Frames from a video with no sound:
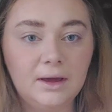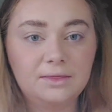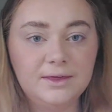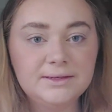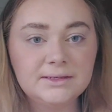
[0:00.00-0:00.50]
Okay,
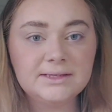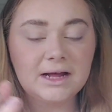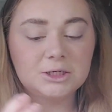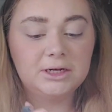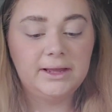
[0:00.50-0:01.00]
this is
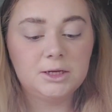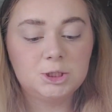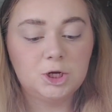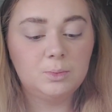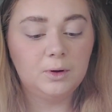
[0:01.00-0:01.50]
actually a
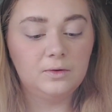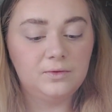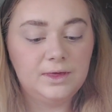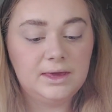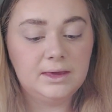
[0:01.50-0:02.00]
dupe of
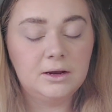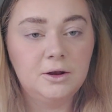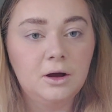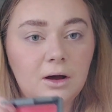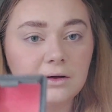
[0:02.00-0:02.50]
the
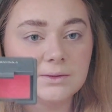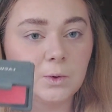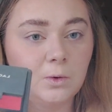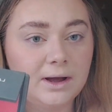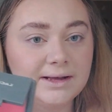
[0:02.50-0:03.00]
NARS
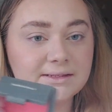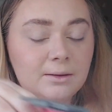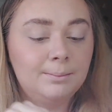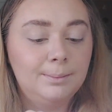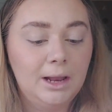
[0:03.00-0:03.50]

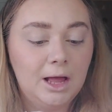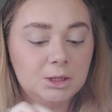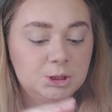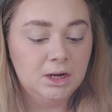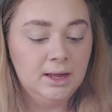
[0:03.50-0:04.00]
Orgasm
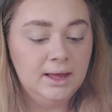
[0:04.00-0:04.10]
Blush.